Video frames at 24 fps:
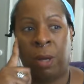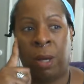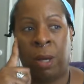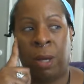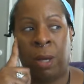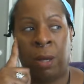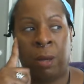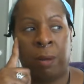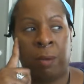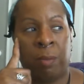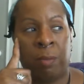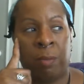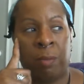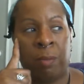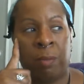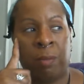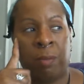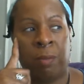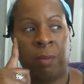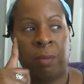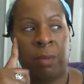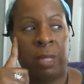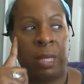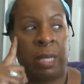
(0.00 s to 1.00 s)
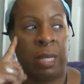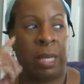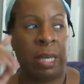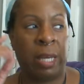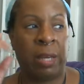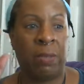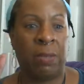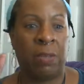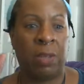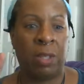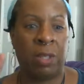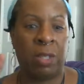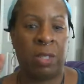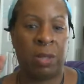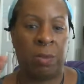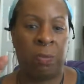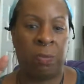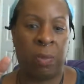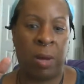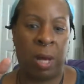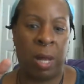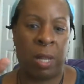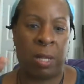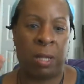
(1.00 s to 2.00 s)
they give the
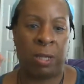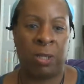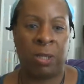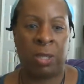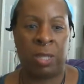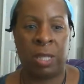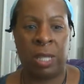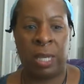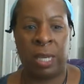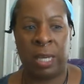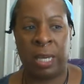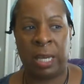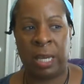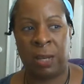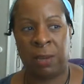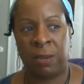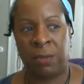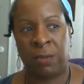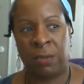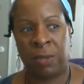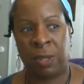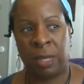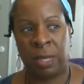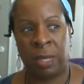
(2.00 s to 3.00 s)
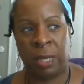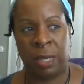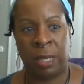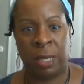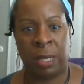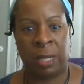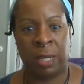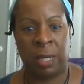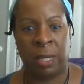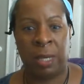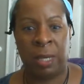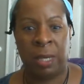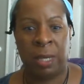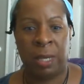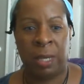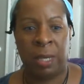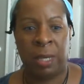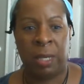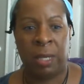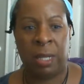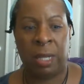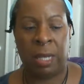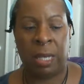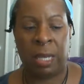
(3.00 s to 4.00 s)
symbology. They give the
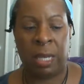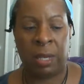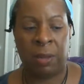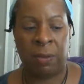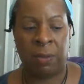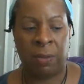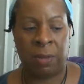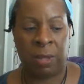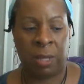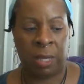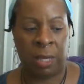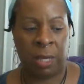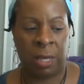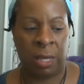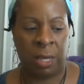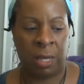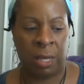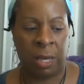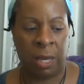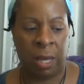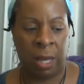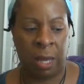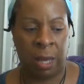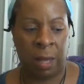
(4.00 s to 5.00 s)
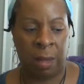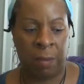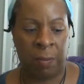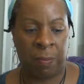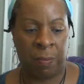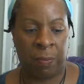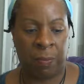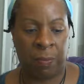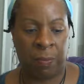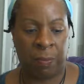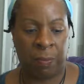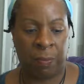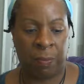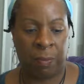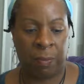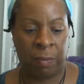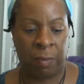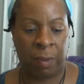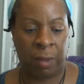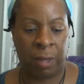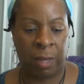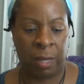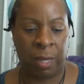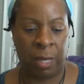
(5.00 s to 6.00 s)
hidden
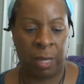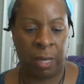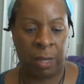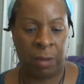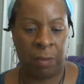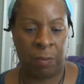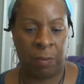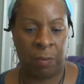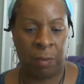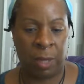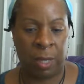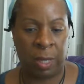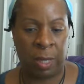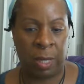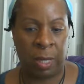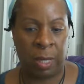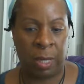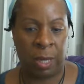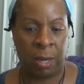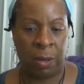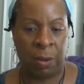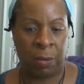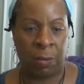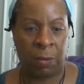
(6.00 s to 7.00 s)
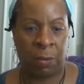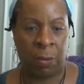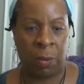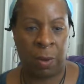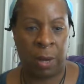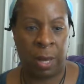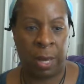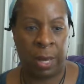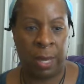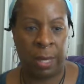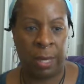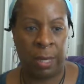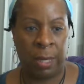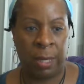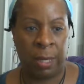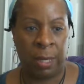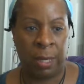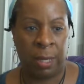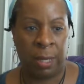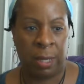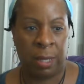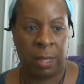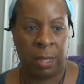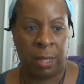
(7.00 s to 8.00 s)
meaning of what
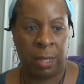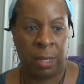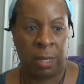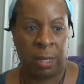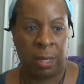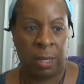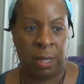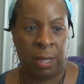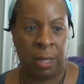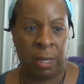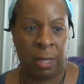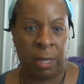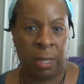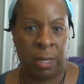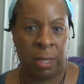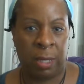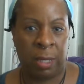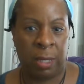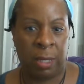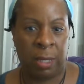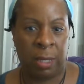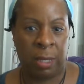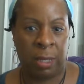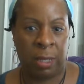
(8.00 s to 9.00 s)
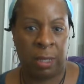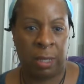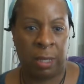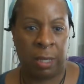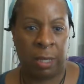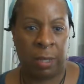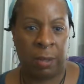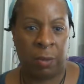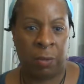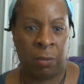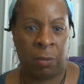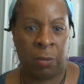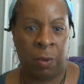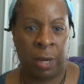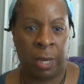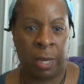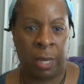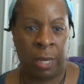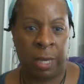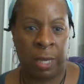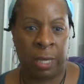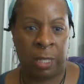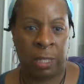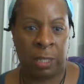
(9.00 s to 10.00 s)

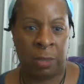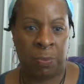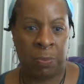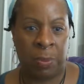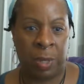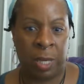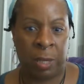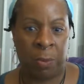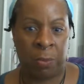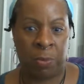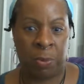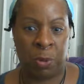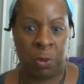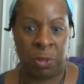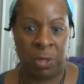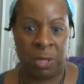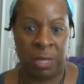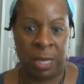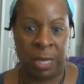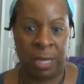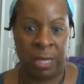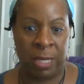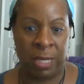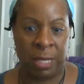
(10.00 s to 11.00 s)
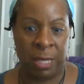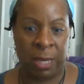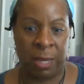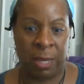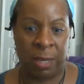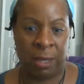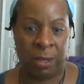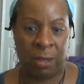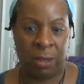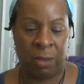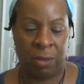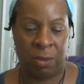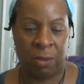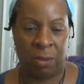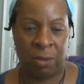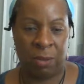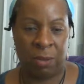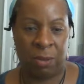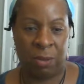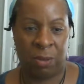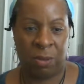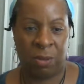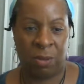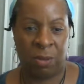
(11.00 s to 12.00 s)
is being presented.
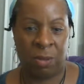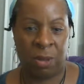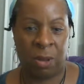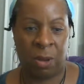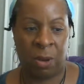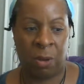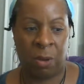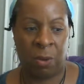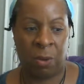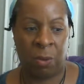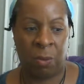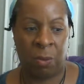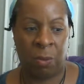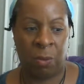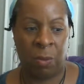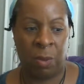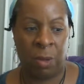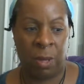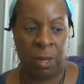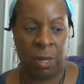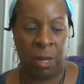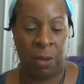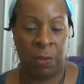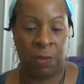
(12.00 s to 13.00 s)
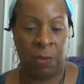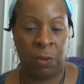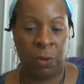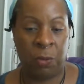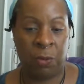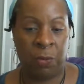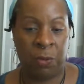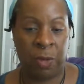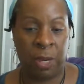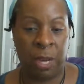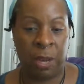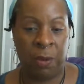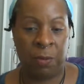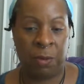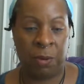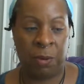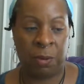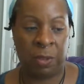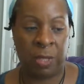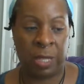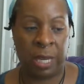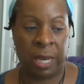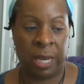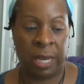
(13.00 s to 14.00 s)
So if you've
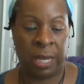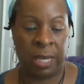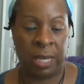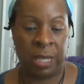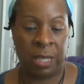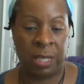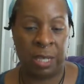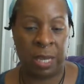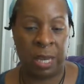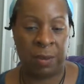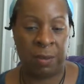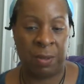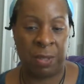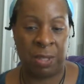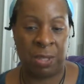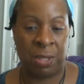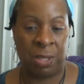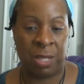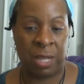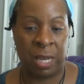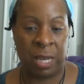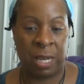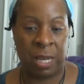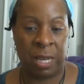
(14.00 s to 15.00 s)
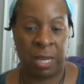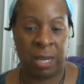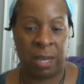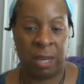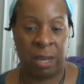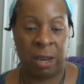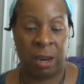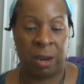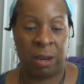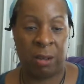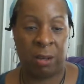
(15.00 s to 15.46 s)
never taken the time to study